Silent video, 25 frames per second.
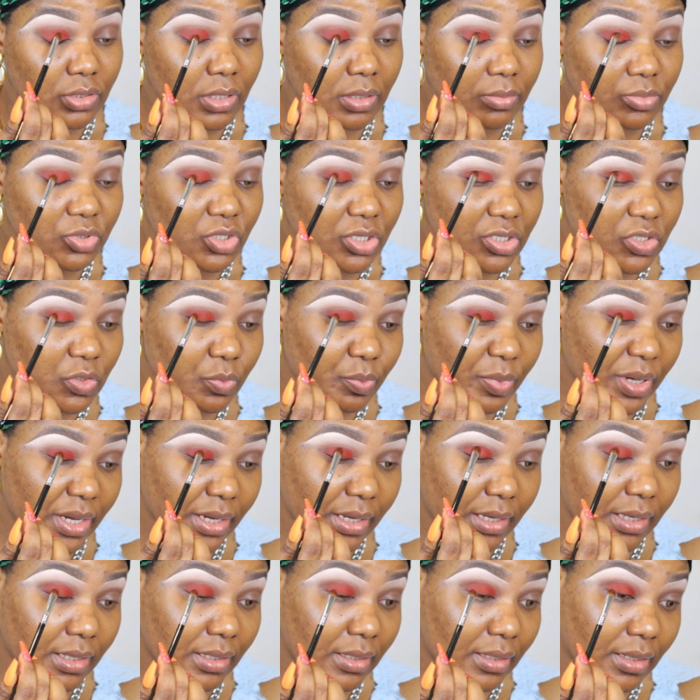so I'm just
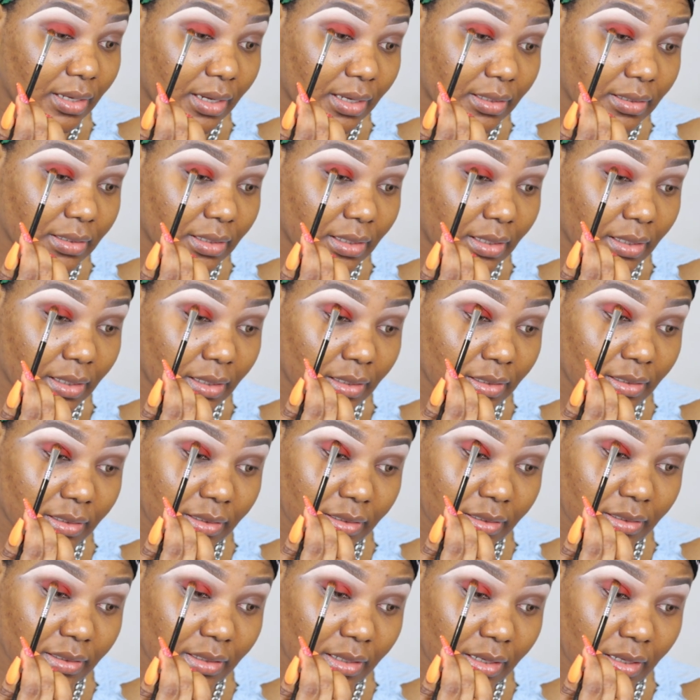packing that
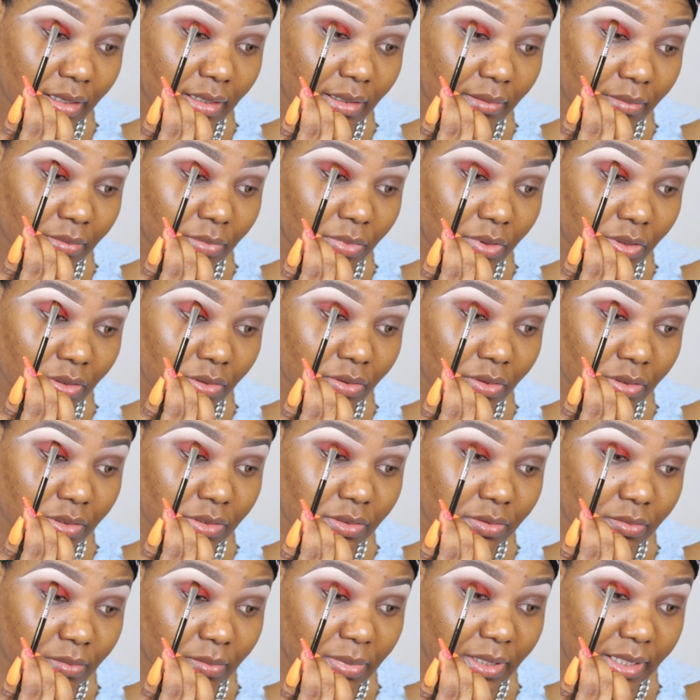in I am
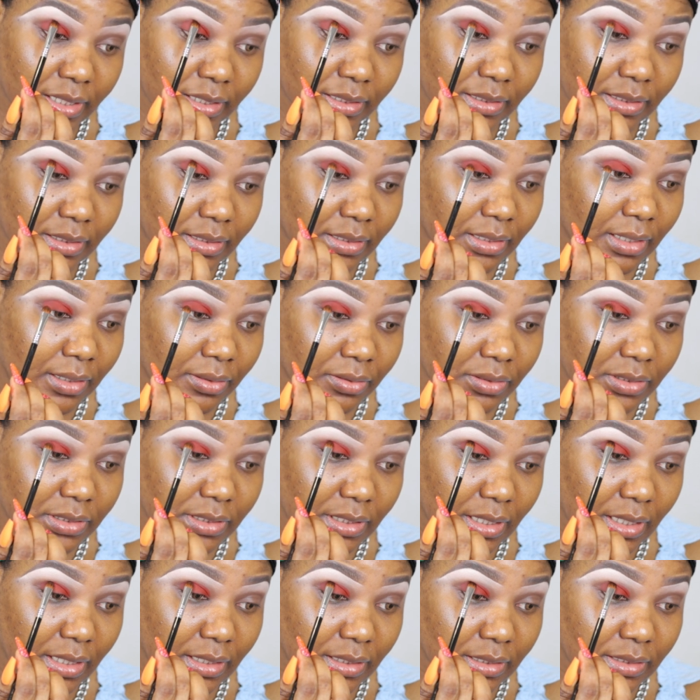not blending
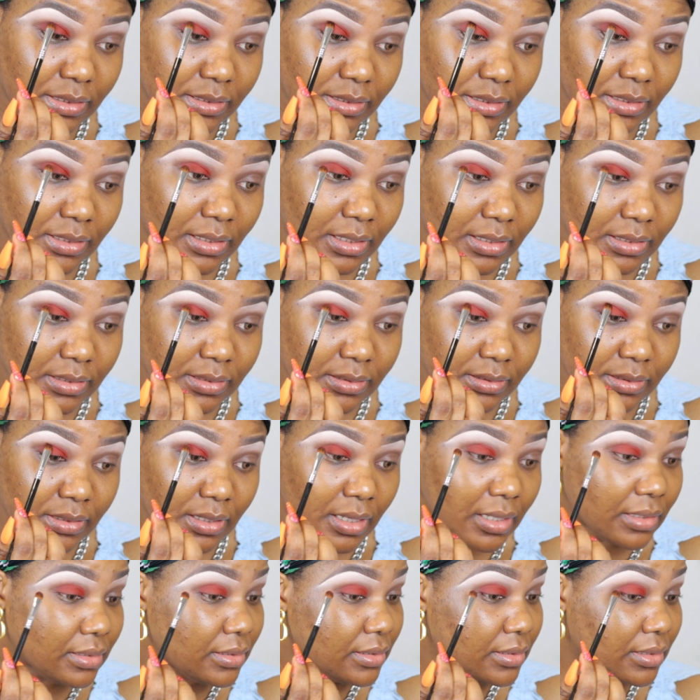out anything as
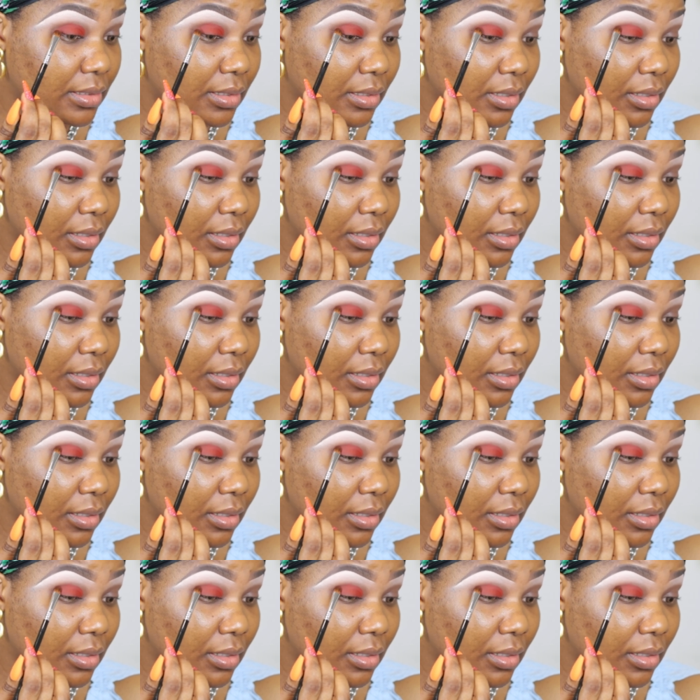yet